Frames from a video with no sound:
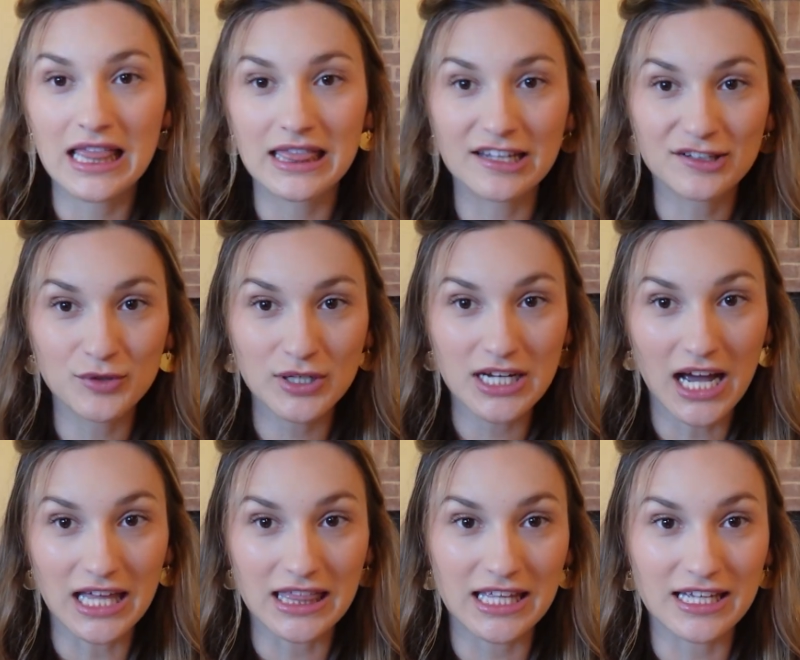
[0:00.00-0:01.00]
This one
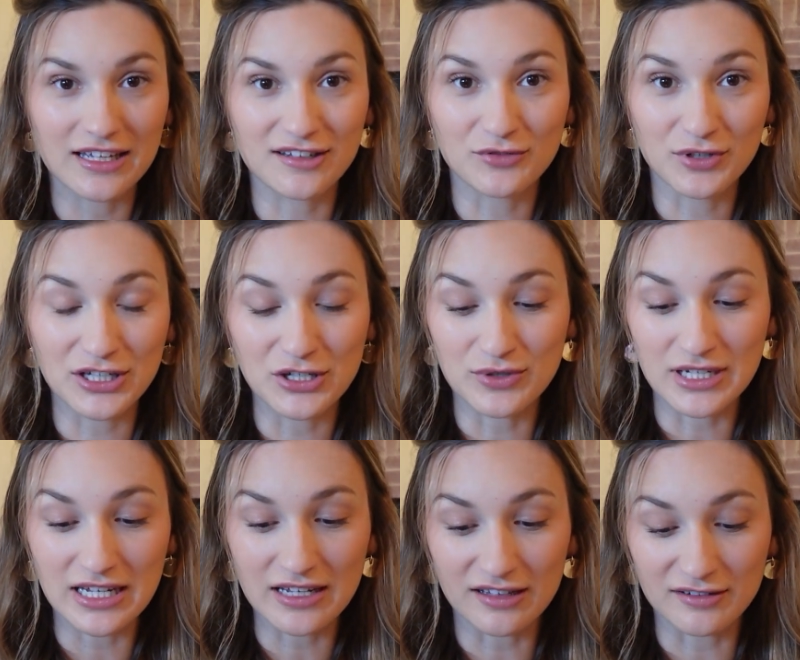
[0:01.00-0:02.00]
I think is really
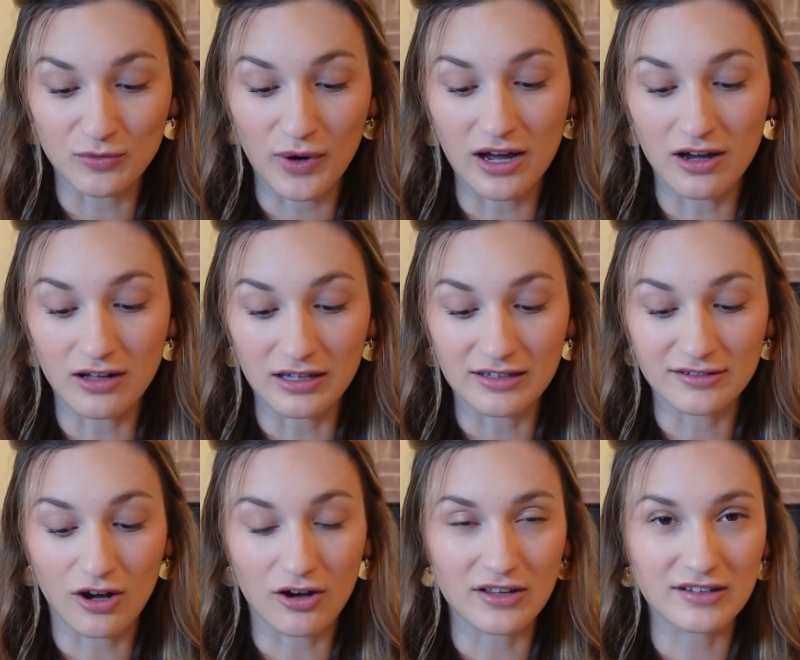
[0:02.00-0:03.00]
unique as well. It's
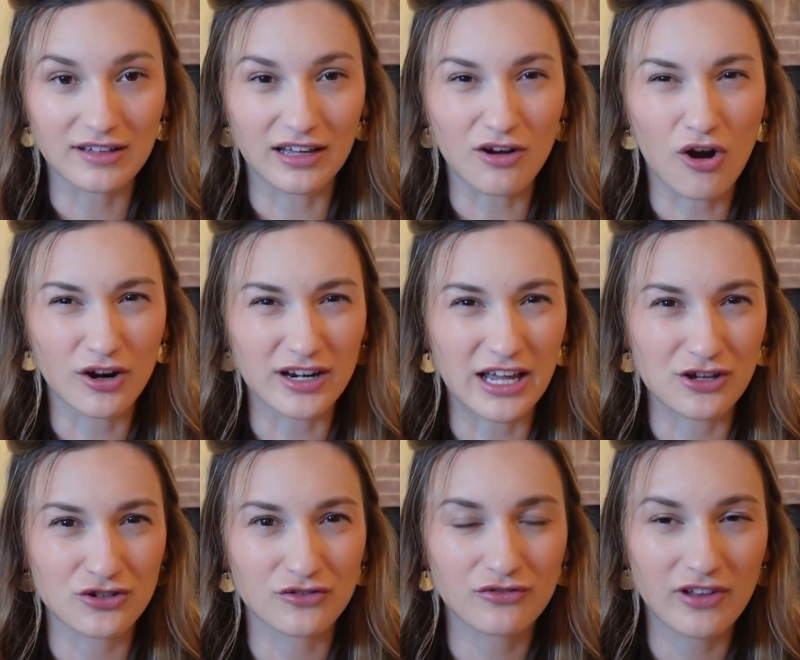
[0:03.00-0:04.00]
all these like
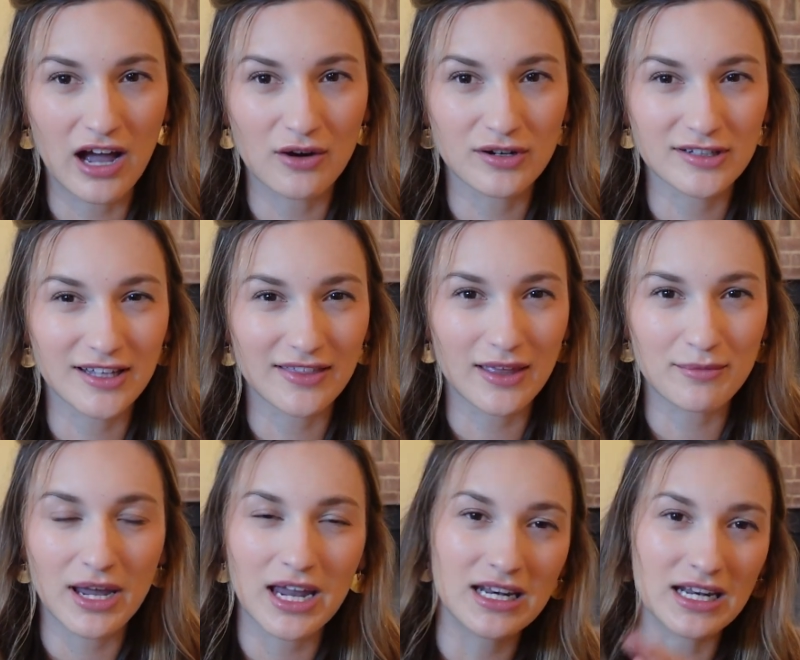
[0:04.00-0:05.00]
carnation flowers that they
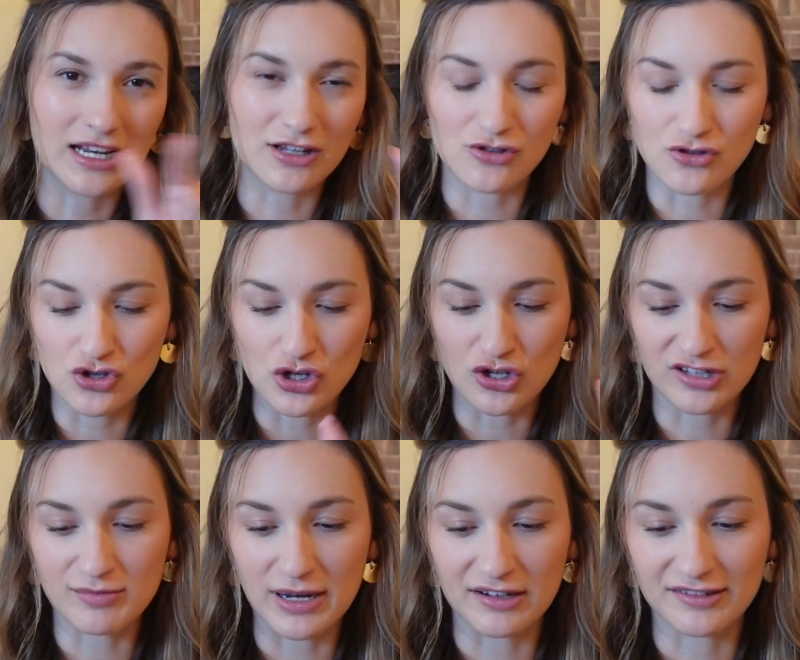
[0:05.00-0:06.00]
made, and then she
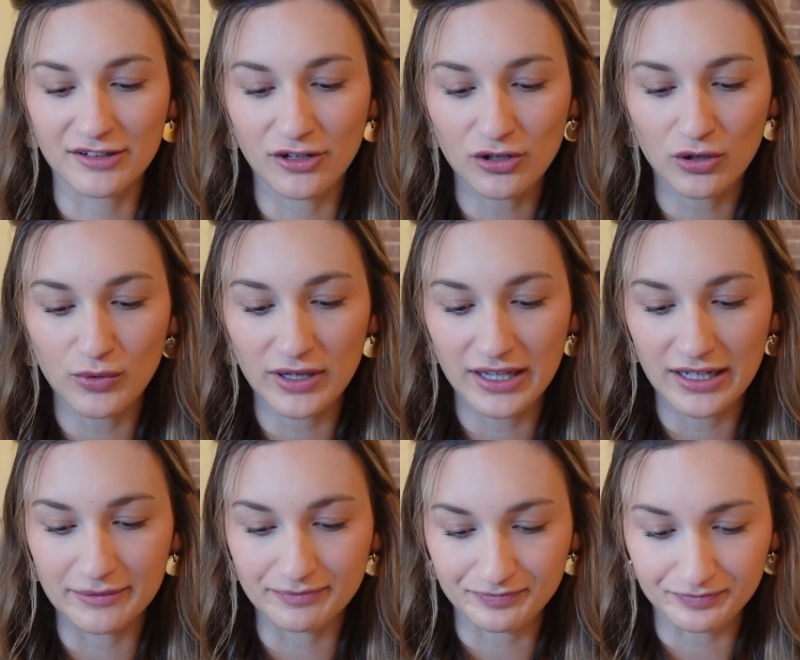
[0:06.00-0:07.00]
just made a circle with
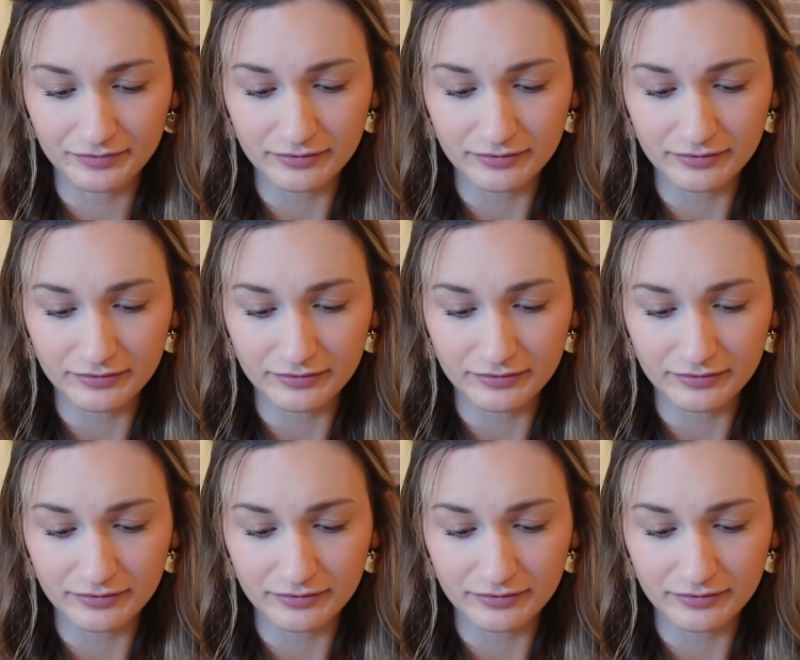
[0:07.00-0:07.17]
it.